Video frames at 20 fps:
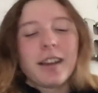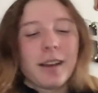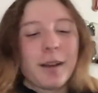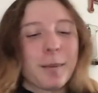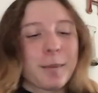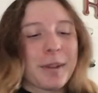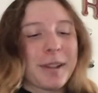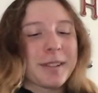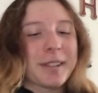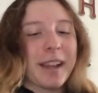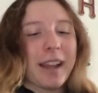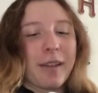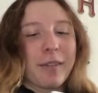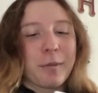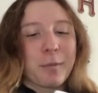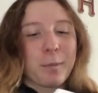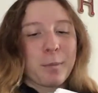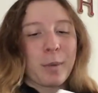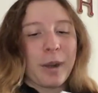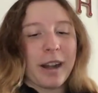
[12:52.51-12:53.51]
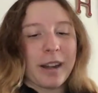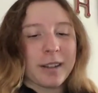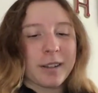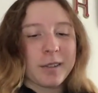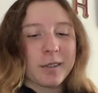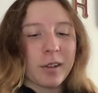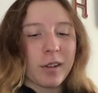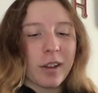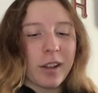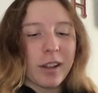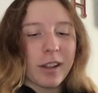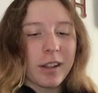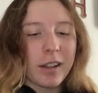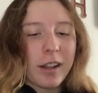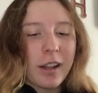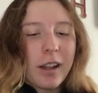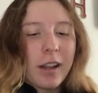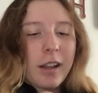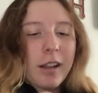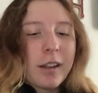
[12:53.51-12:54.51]
because I haven't practiced a lot.
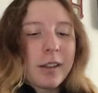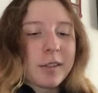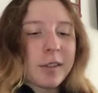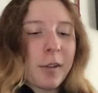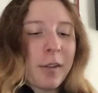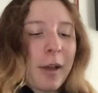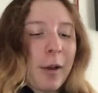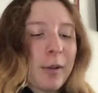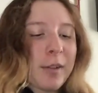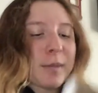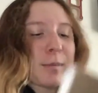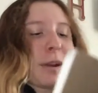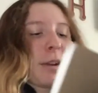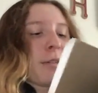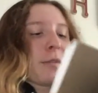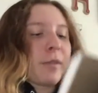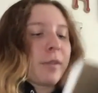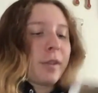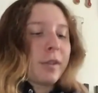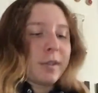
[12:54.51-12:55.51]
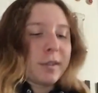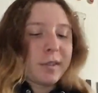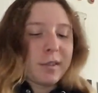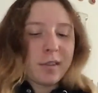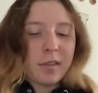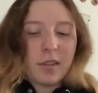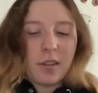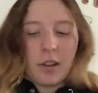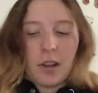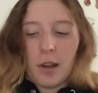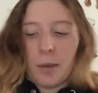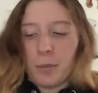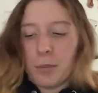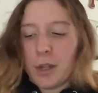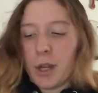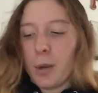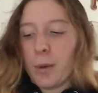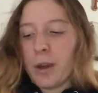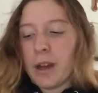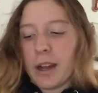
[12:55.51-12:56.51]
So that was my first
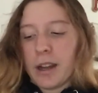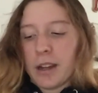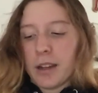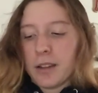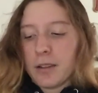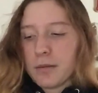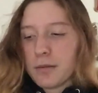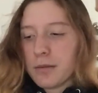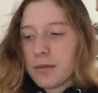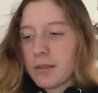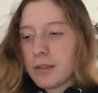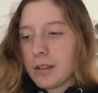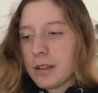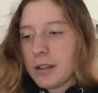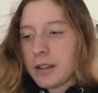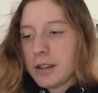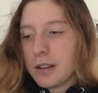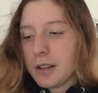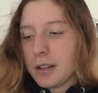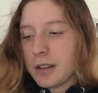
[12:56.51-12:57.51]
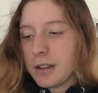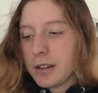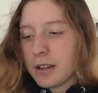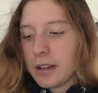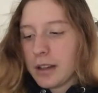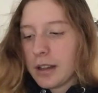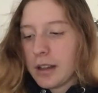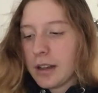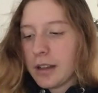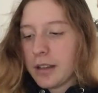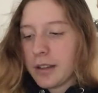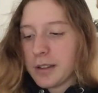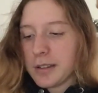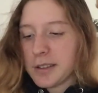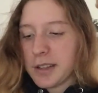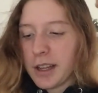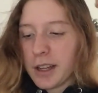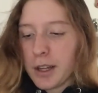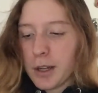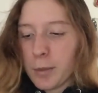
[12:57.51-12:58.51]
go at it. The
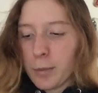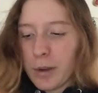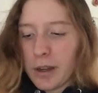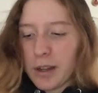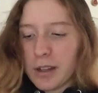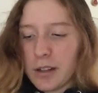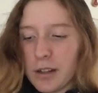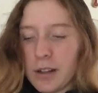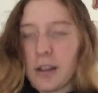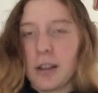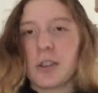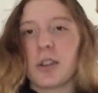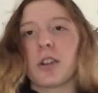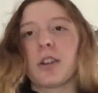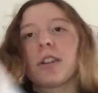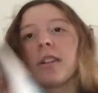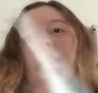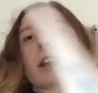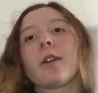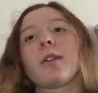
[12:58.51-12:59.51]
second one turned